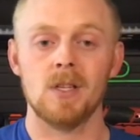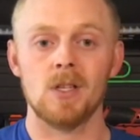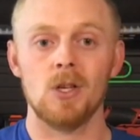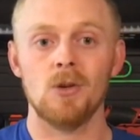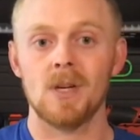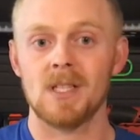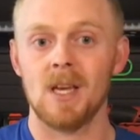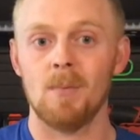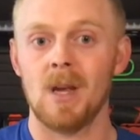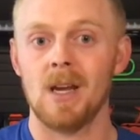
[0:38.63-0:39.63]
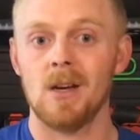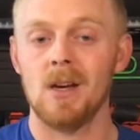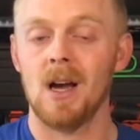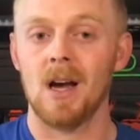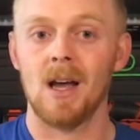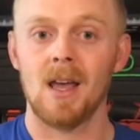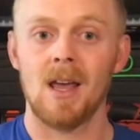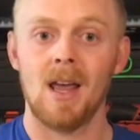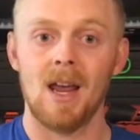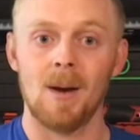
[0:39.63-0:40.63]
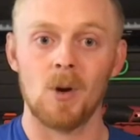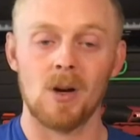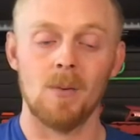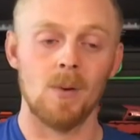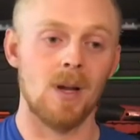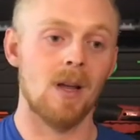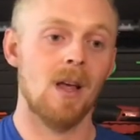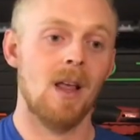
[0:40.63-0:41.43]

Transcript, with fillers: It's a USA made uh, hammer company.